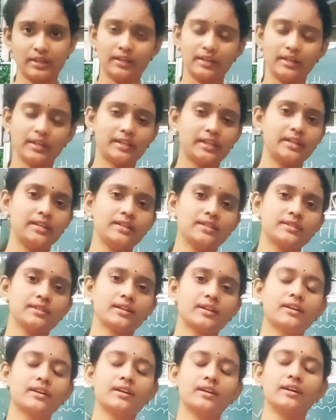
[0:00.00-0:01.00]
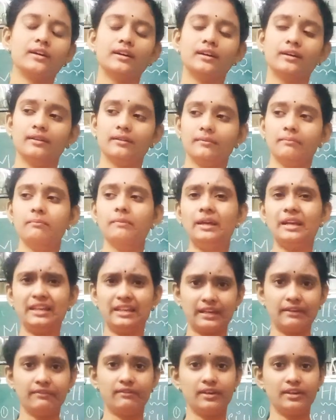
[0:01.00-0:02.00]
Like he is a main
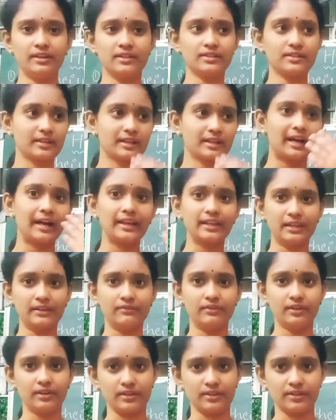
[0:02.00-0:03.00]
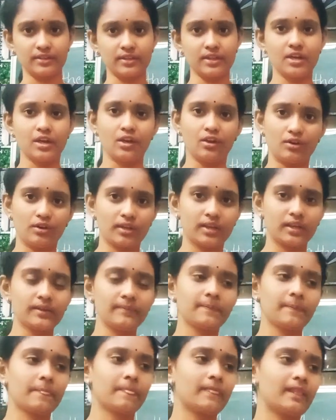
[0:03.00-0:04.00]
evidence, like eye evidence. Okay,
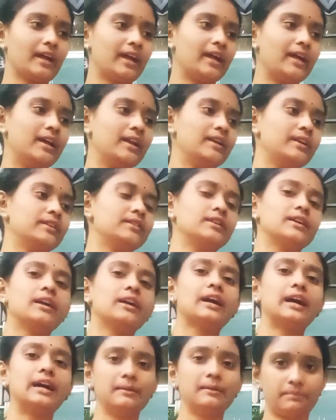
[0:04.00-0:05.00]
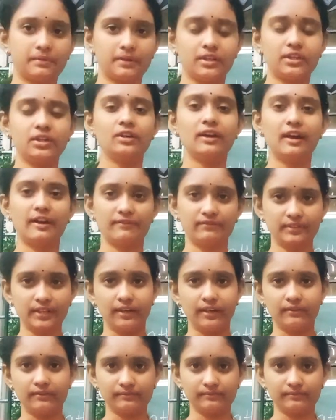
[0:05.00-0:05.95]
and the culprit who have done.